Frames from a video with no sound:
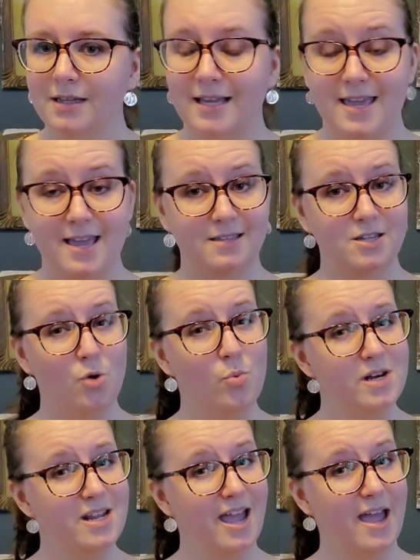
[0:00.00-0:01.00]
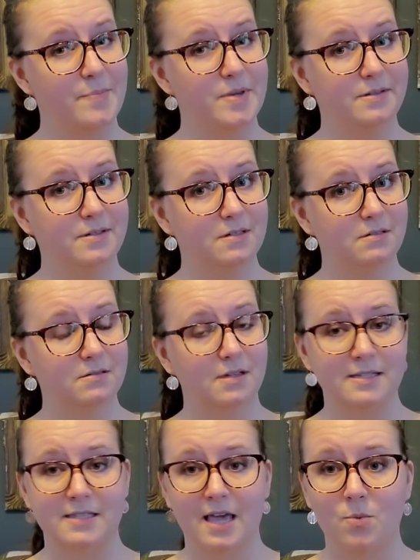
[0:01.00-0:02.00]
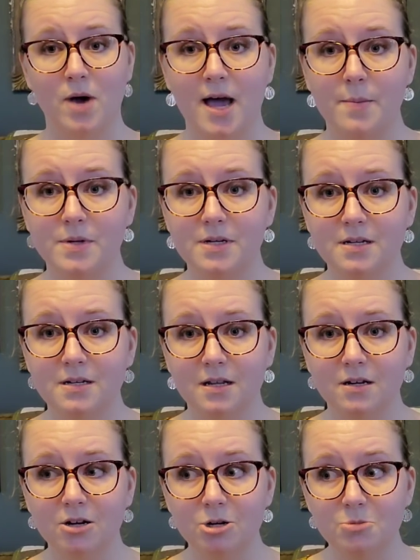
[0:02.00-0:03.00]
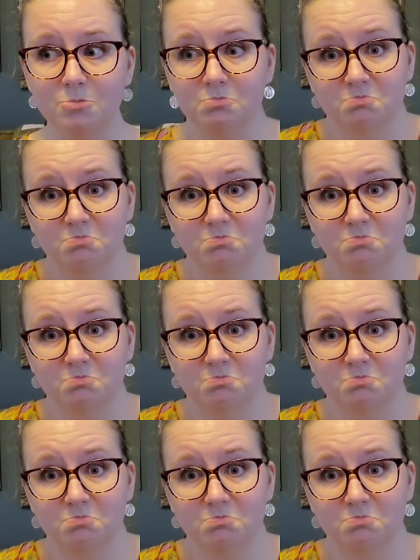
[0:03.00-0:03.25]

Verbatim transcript: They can't tell when it happened. Is that what happened at dinner?